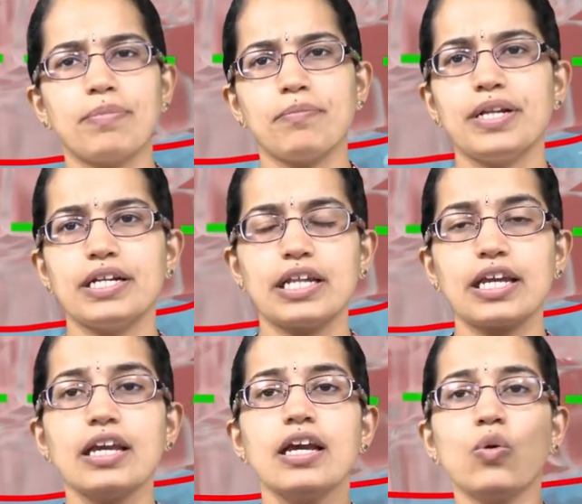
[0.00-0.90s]

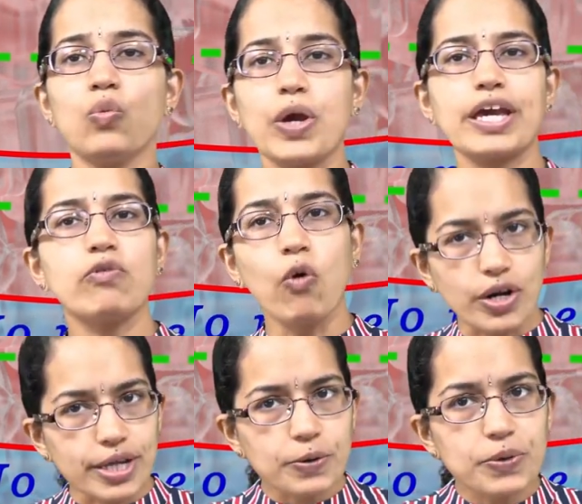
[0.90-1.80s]
capability where
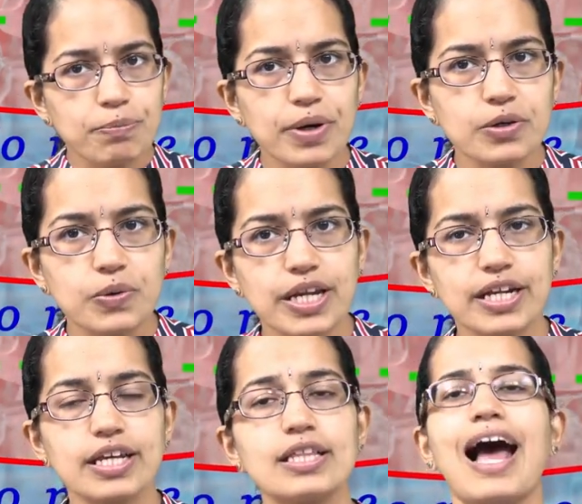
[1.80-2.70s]
water could
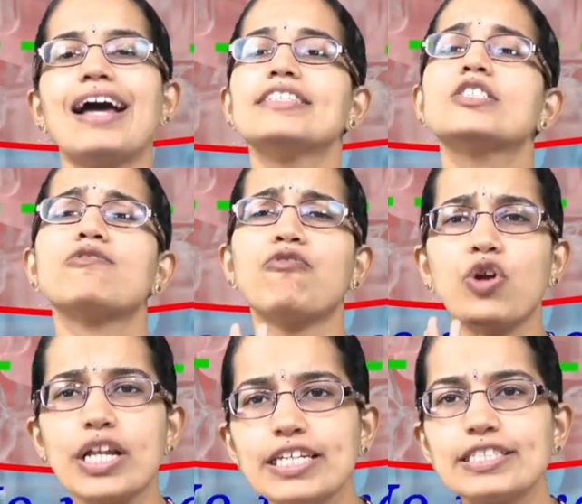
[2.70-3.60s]
percolate in, and it's
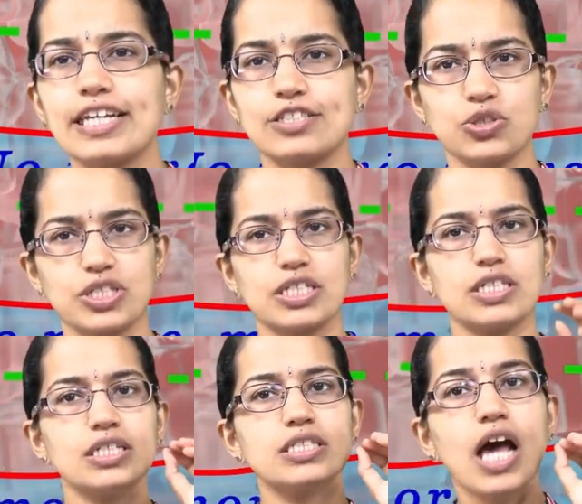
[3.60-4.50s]
fully
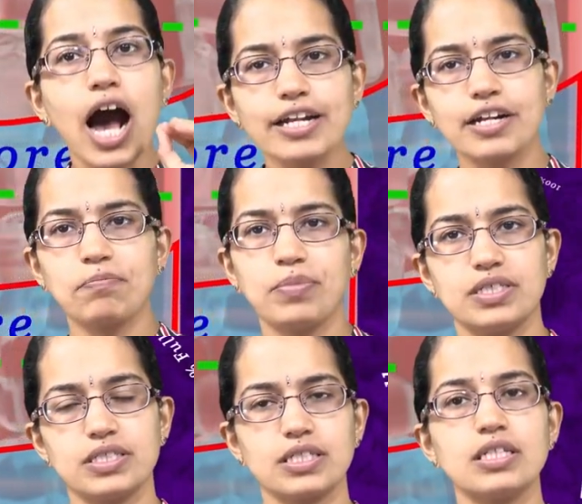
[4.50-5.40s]
saturated, it's
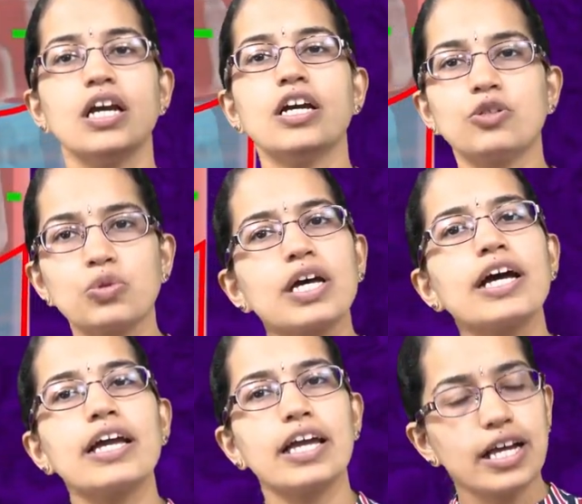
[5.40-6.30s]
100% to the